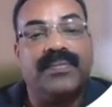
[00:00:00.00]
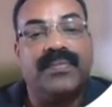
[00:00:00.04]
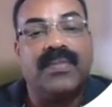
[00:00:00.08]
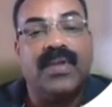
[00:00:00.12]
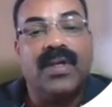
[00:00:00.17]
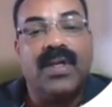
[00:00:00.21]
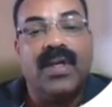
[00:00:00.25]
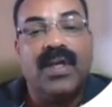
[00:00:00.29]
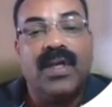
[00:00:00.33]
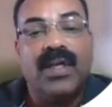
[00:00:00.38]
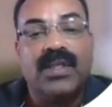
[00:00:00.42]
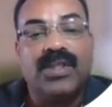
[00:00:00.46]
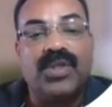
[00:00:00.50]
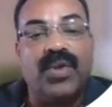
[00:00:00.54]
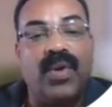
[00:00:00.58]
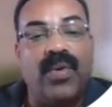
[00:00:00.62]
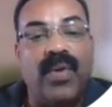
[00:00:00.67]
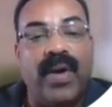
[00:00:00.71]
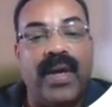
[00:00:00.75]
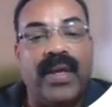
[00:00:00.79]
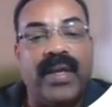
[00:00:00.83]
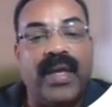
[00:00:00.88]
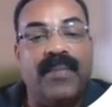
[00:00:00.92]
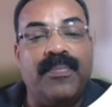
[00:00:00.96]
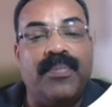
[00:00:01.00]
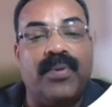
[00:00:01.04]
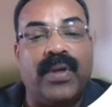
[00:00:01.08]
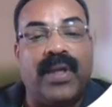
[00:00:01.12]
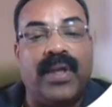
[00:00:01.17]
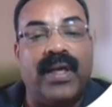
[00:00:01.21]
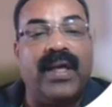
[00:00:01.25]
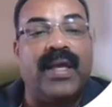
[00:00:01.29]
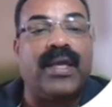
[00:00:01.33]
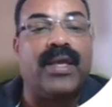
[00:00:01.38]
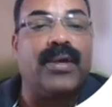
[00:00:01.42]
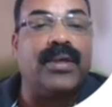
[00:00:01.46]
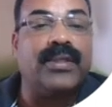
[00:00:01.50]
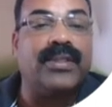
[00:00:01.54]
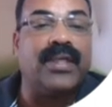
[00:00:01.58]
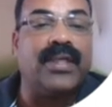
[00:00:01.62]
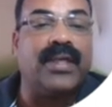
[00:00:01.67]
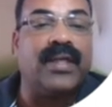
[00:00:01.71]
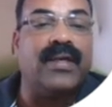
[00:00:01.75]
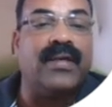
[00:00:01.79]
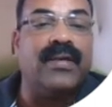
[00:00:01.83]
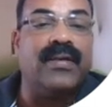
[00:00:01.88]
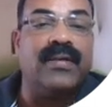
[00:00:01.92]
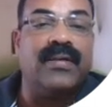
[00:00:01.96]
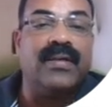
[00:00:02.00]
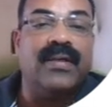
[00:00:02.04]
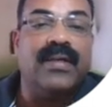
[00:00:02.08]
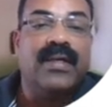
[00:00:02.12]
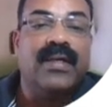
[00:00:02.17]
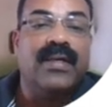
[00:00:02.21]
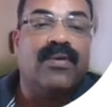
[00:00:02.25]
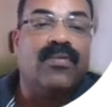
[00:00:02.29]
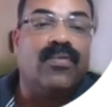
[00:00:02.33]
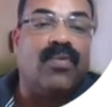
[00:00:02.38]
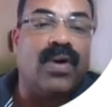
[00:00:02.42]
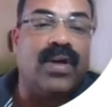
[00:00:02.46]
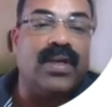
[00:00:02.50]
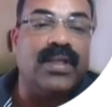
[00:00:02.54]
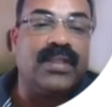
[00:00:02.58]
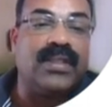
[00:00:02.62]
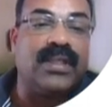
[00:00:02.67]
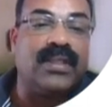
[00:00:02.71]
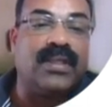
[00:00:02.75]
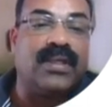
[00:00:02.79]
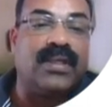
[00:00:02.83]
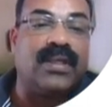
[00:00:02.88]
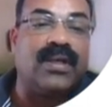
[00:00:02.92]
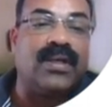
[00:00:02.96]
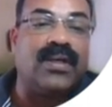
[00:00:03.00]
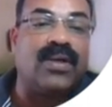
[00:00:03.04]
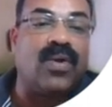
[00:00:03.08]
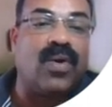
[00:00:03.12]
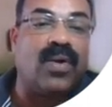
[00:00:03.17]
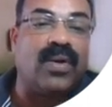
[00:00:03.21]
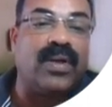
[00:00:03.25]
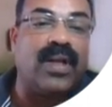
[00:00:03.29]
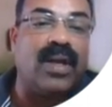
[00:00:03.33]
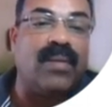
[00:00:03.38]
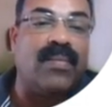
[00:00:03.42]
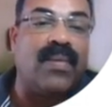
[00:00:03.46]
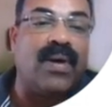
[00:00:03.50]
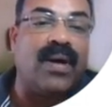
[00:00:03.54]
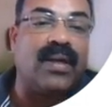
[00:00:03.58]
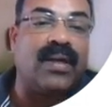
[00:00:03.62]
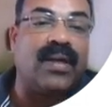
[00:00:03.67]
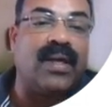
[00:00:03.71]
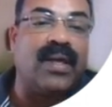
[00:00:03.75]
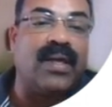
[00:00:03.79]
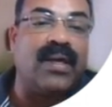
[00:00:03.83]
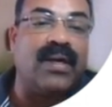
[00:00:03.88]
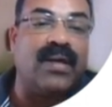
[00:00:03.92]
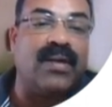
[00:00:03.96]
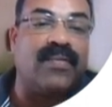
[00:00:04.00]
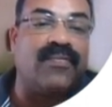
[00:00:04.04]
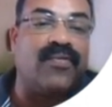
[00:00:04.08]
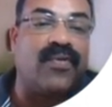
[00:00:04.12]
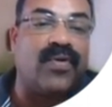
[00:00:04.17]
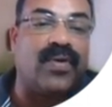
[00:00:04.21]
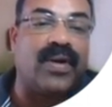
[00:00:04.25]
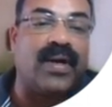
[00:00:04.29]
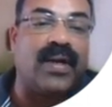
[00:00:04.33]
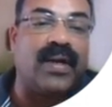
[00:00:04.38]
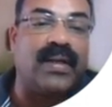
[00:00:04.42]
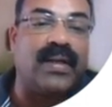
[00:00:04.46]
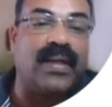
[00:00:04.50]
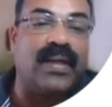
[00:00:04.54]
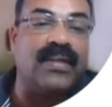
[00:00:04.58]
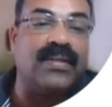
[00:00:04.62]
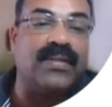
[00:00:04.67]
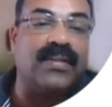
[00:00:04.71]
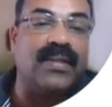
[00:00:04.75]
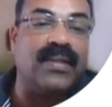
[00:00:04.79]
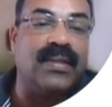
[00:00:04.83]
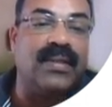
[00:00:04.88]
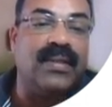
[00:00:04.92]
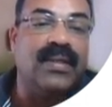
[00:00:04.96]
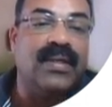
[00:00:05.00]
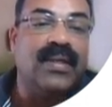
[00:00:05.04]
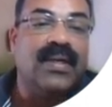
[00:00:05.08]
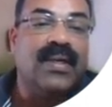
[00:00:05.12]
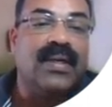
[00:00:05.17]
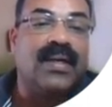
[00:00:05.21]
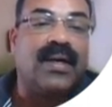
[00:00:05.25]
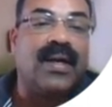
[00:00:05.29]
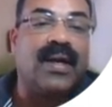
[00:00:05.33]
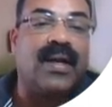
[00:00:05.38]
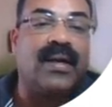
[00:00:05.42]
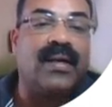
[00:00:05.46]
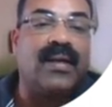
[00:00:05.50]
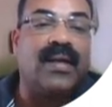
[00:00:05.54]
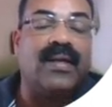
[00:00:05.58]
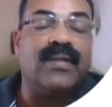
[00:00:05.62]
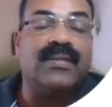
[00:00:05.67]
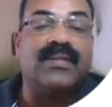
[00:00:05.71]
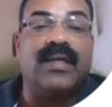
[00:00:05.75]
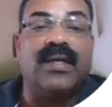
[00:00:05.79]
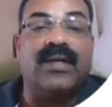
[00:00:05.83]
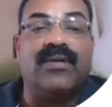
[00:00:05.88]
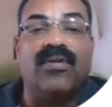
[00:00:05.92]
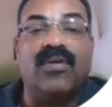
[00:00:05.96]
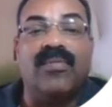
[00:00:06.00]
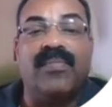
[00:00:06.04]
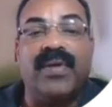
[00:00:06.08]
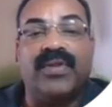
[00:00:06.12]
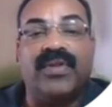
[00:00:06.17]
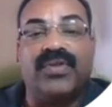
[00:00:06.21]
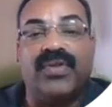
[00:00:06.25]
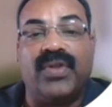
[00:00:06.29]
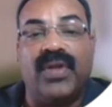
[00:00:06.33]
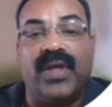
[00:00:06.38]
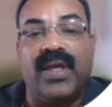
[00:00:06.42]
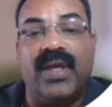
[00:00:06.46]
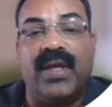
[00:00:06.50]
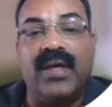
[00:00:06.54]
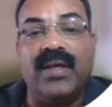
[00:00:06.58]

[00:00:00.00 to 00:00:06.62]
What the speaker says: So now I can put an equation here. What is the total mark here for correct answer? Correct answer it will be 3x